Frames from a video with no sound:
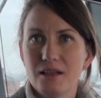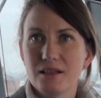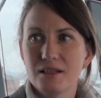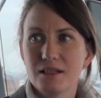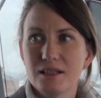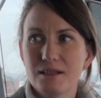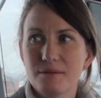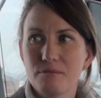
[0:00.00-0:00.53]
is
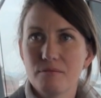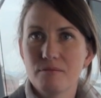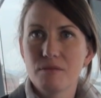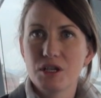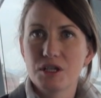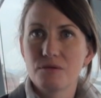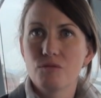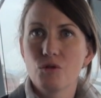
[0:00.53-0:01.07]
it's
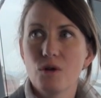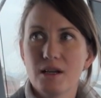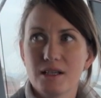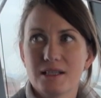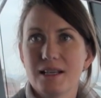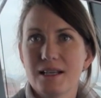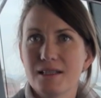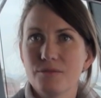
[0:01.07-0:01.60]
much more
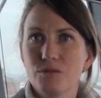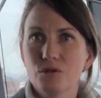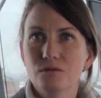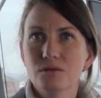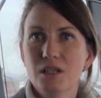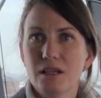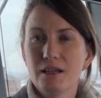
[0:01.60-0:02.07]
accessible.